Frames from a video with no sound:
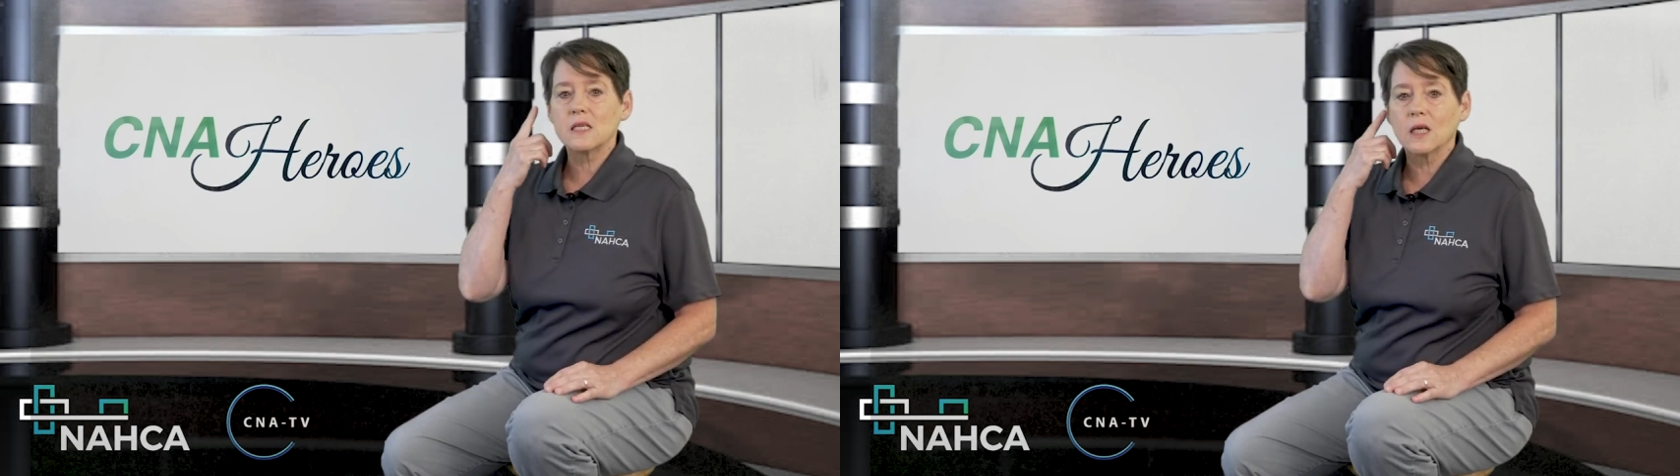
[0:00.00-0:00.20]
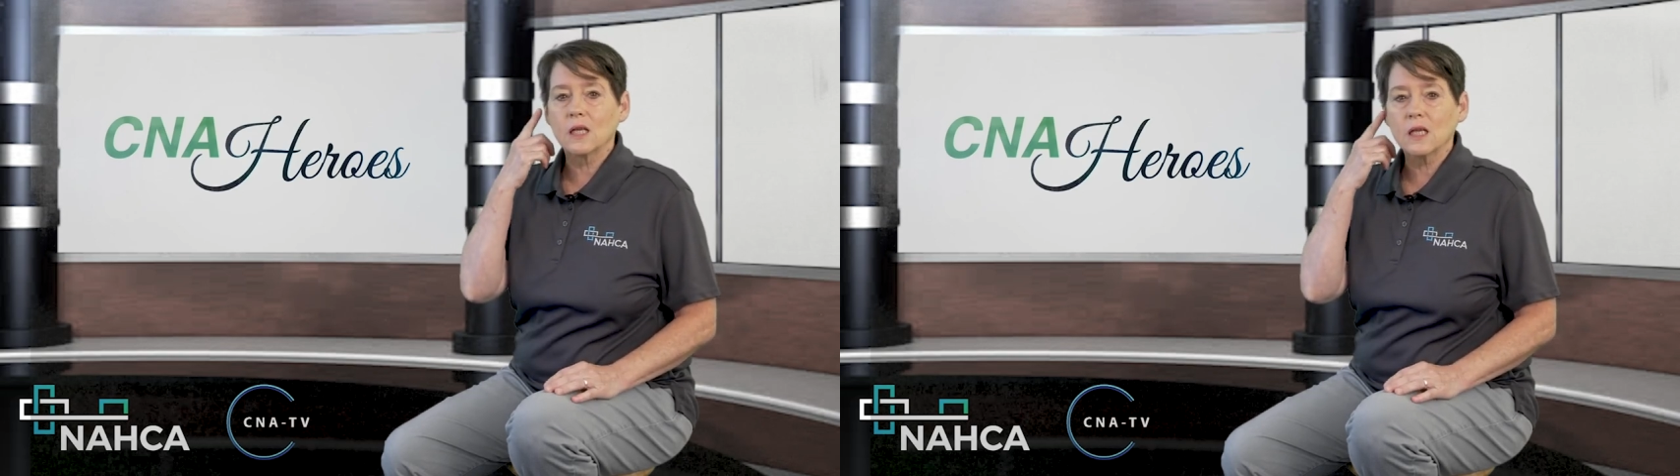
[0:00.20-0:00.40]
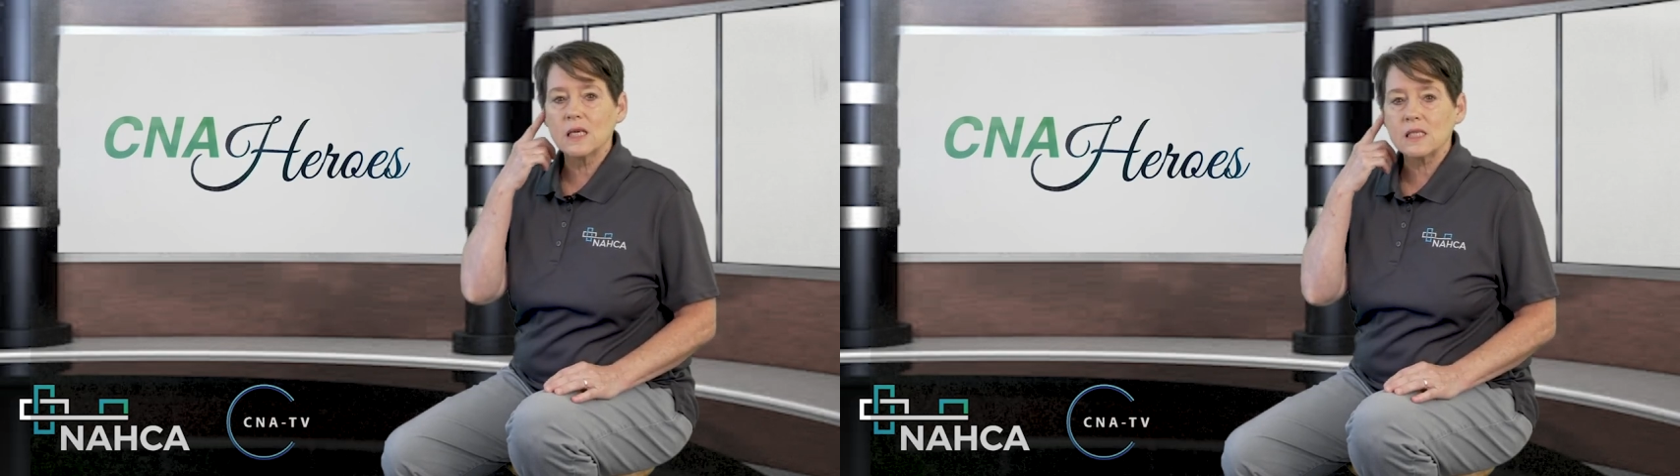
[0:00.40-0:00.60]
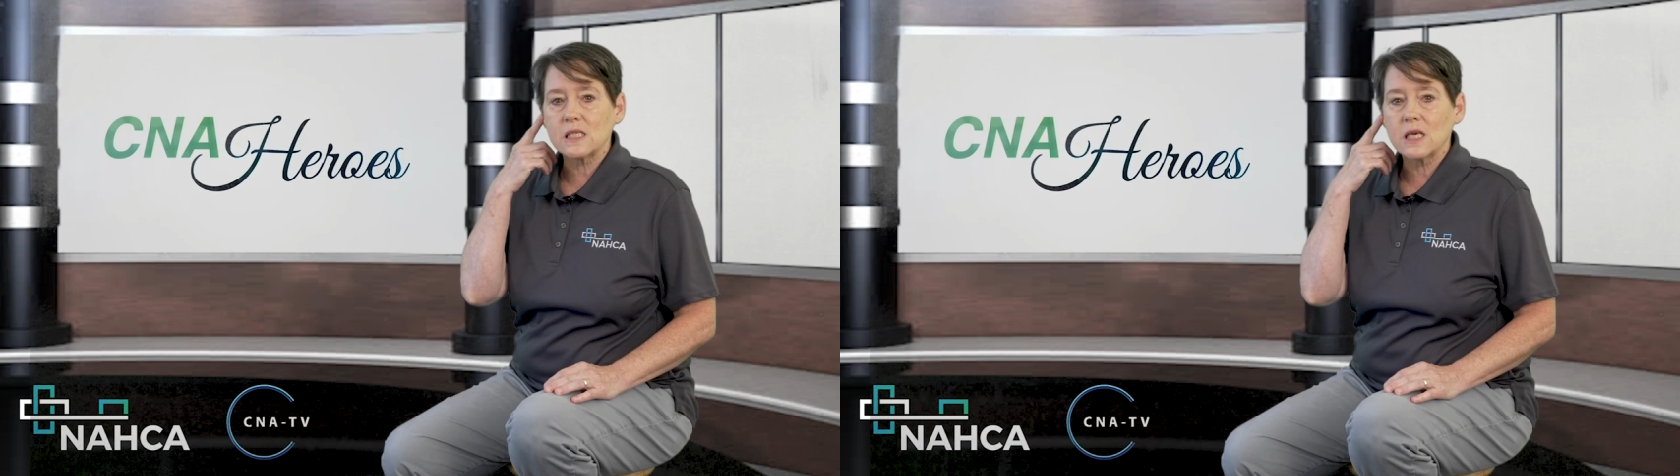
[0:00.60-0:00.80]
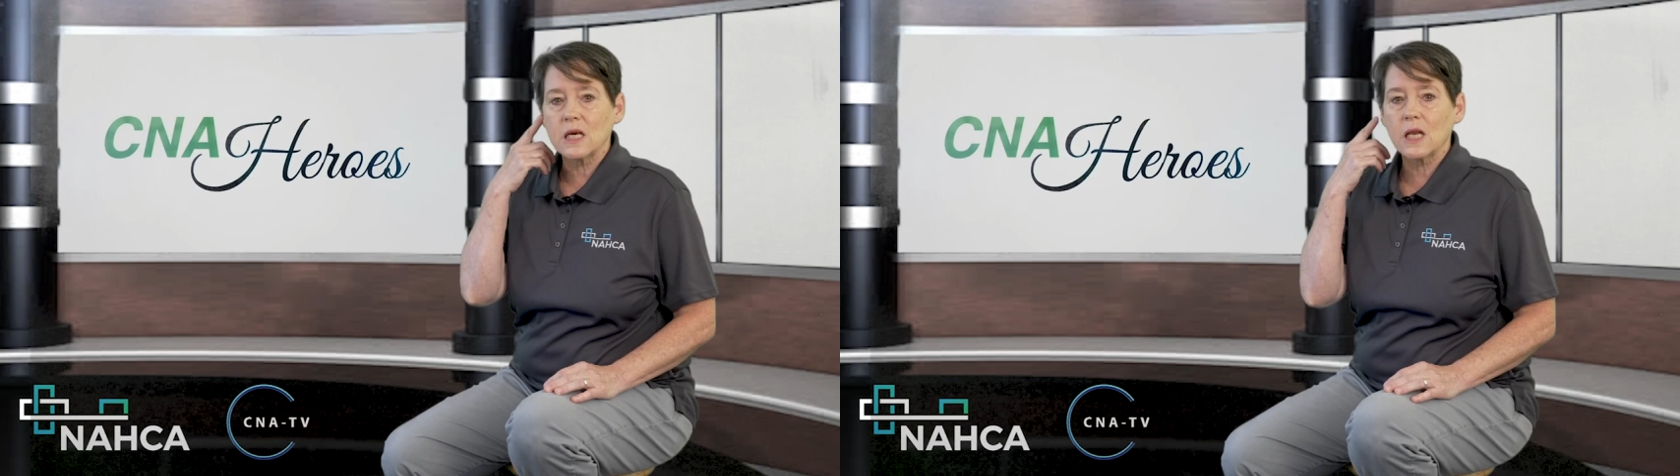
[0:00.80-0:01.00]
to
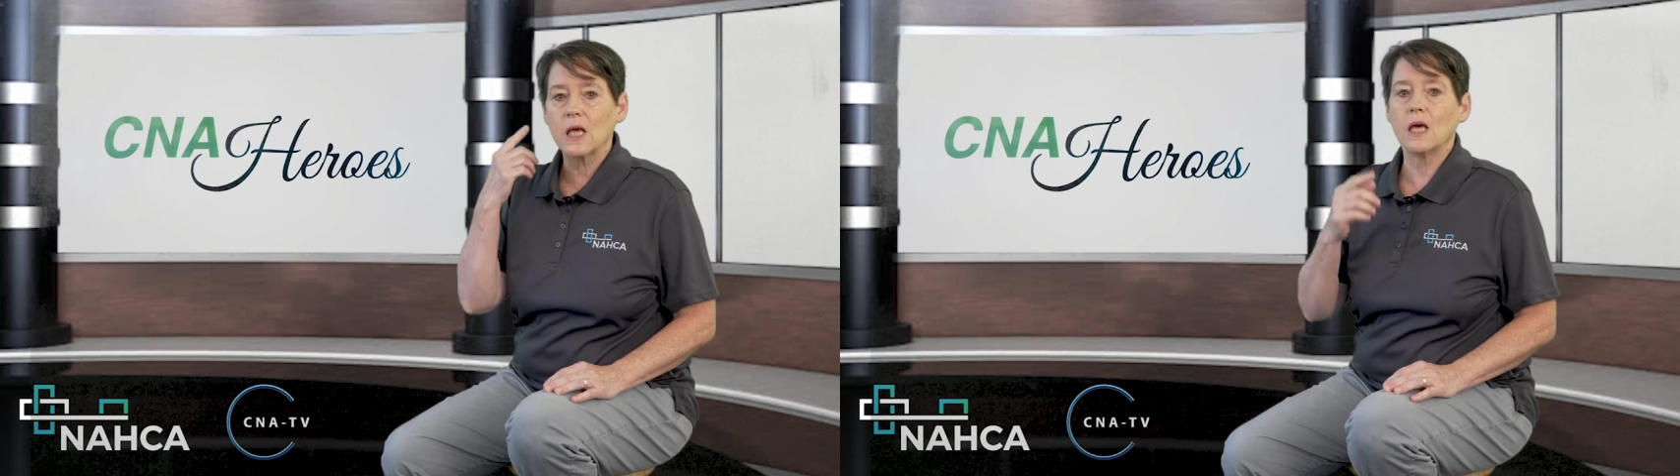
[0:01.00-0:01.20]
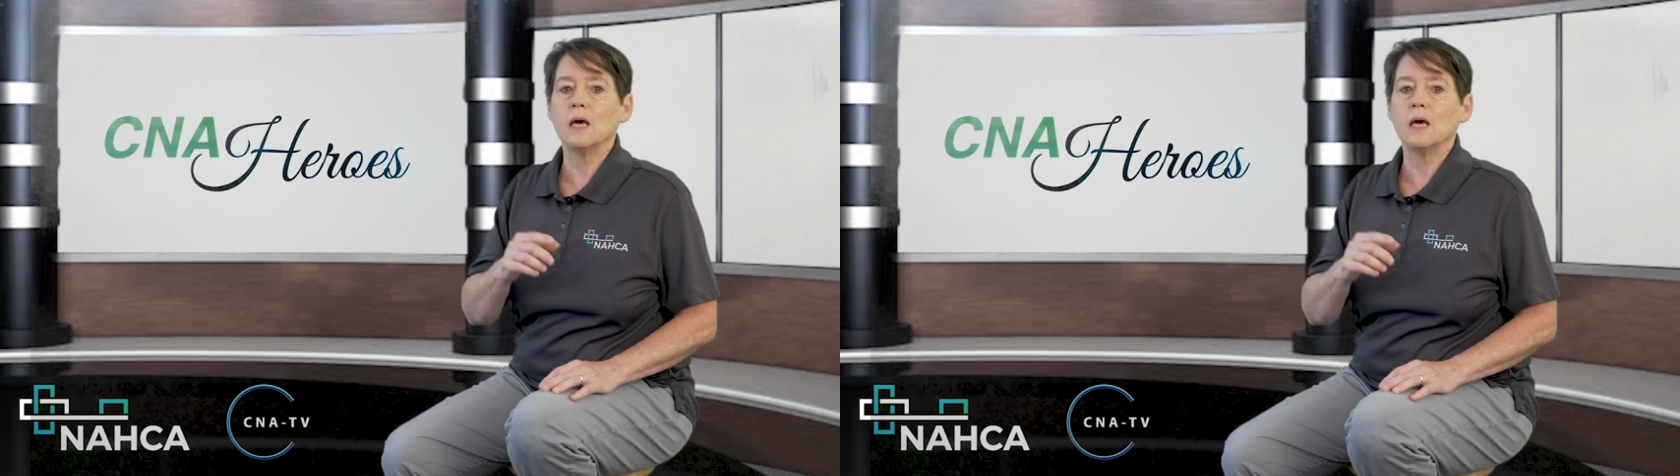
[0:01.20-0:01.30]
listen